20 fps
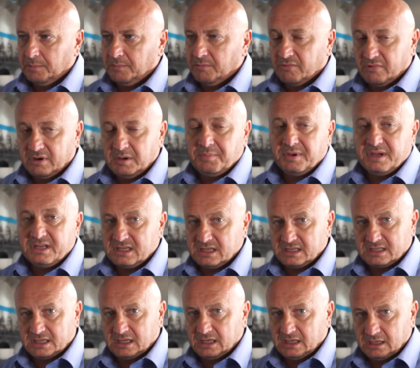marine
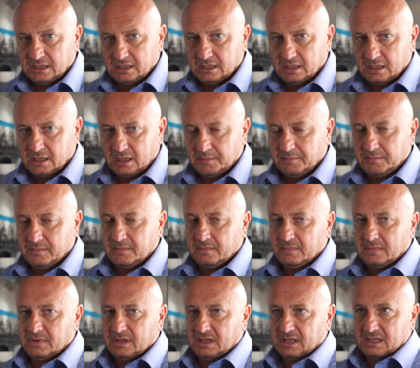PTZ
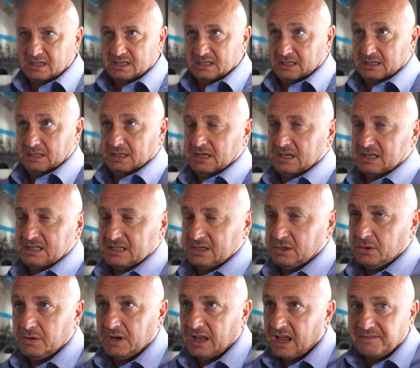
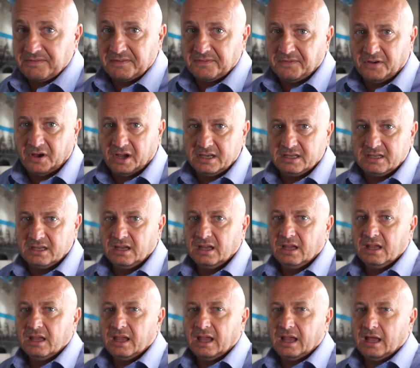as you'll ever find,
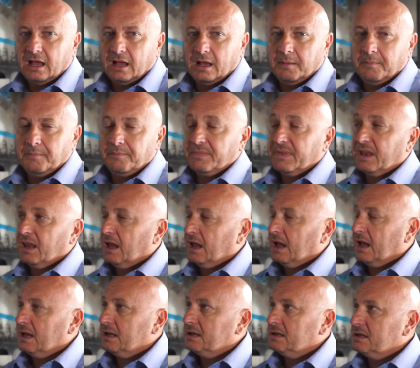
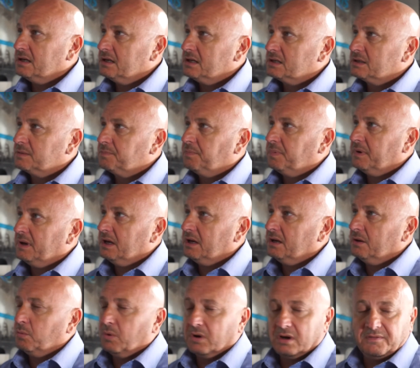and it's
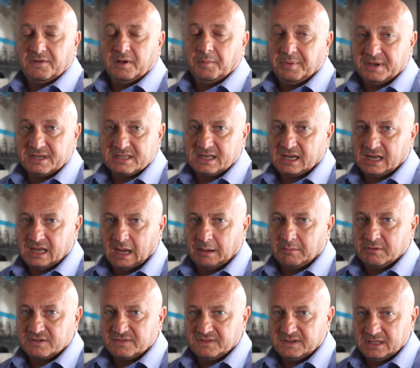been one of our best-selling
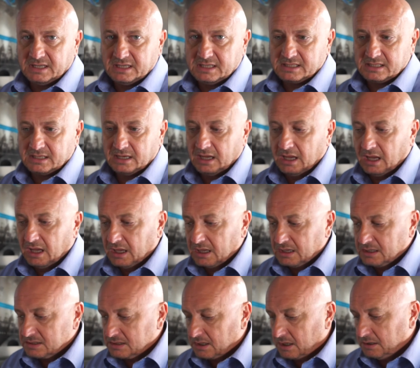cameras for years.
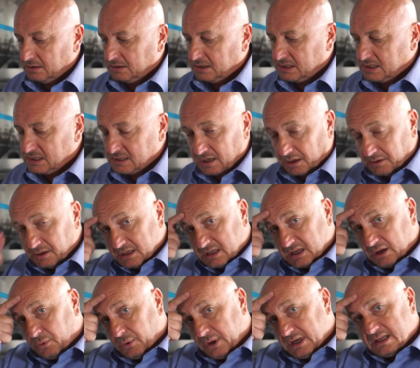So this is Tony
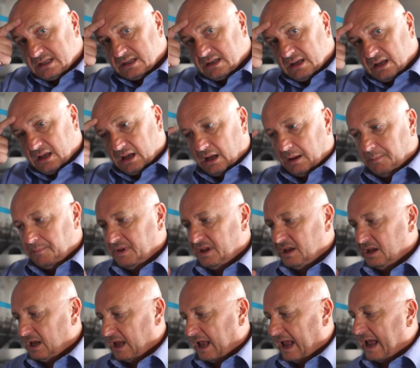Digweed
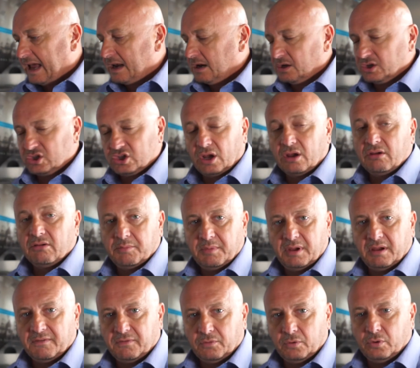at our showroom
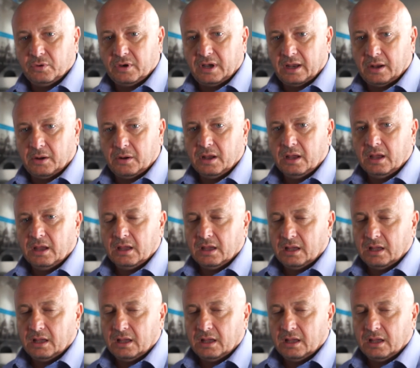here for Fort Lauderdale.